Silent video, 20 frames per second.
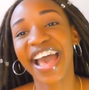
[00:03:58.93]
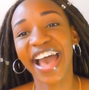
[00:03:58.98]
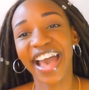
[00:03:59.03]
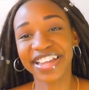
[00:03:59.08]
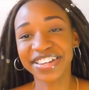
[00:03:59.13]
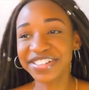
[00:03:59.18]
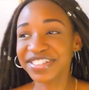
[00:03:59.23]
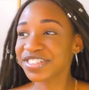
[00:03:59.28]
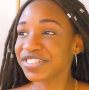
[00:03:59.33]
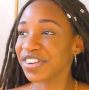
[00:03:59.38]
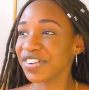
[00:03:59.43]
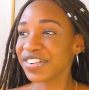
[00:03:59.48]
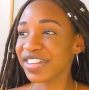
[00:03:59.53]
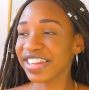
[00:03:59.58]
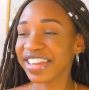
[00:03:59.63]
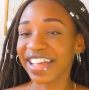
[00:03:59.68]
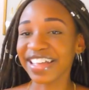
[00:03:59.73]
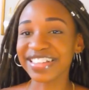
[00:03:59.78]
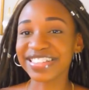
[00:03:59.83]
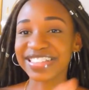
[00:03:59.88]
I looked around
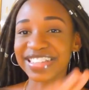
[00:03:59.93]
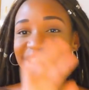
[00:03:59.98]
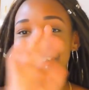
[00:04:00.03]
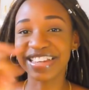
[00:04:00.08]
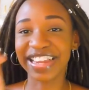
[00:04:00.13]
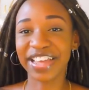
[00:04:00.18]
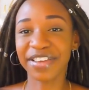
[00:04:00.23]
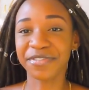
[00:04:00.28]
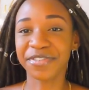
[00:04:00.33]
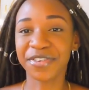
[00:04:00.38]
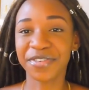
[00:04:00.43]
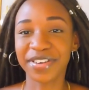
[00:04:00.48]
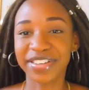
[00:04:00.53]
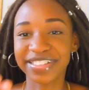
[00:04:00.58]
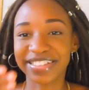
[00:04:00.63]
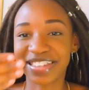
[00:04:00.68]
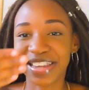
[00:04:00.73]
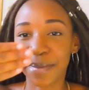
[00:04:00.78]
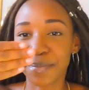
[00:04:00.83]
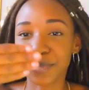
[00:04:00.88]
class and
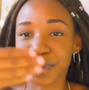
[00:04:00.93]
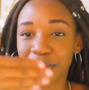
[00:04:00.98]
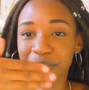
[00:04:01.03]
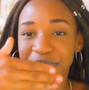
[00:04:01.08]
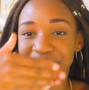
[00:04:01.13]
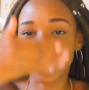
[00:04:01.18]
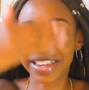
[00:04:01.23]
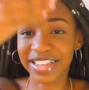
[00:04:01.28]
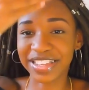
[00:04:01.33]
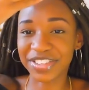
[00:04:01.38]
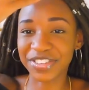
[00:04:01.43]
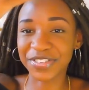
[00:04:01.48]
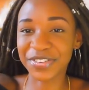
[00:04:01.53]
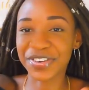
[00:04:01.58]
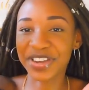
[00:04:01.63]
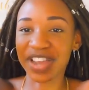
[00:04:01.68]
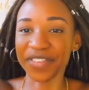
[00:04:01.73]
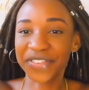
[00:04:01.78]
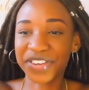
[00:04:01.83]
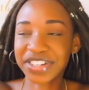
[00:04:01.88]
everyone's laptop is like, you know,
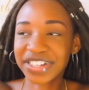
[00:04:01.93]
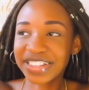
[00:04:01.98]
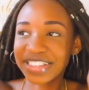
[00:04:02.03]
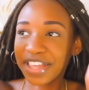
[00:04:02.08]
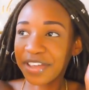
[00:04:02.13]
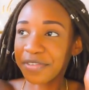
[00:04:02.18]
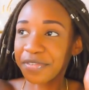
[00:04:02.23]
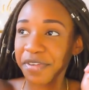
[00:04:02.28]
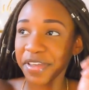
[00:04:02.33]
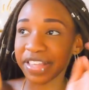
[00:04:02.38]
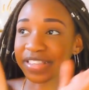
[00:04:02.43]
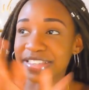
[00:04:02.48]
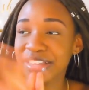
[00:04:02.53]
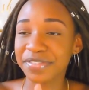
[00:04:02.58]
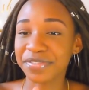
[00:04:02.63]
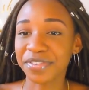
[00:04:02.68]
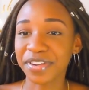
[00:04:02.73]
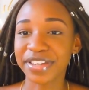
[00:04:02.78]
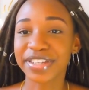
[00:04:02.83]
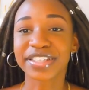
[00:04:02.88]
covering their face.
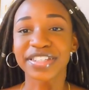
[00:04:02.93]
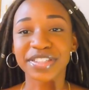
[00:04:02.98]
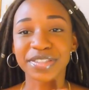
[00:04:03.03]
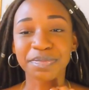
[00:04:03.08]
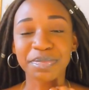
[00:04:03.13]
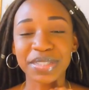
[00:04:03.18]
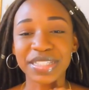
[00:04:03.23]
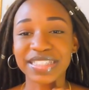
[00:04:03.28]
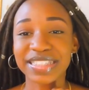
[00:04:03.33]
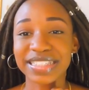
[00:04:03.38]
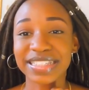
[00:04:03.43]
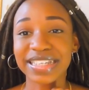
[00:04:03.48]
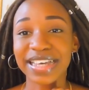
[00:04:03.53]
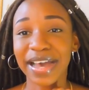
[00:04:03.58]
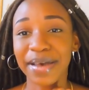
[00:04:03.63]
Everyone is busy.